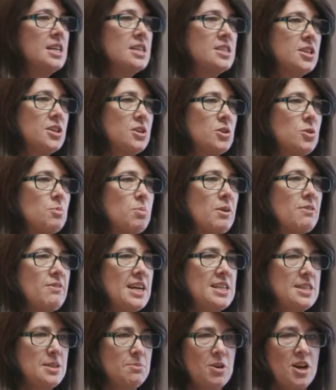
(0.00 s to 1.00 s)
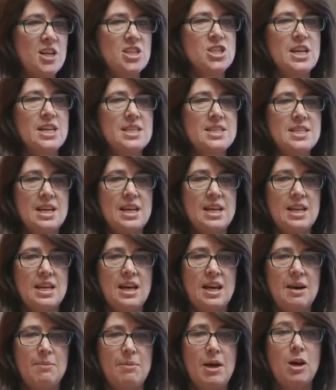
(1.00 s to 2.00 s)
to provide some projects and
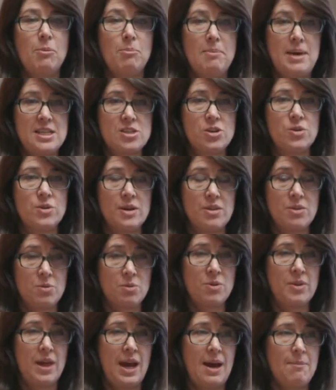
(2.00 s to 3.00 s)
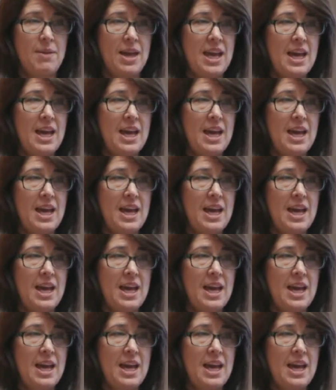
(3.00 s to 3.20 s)
help mentor through them.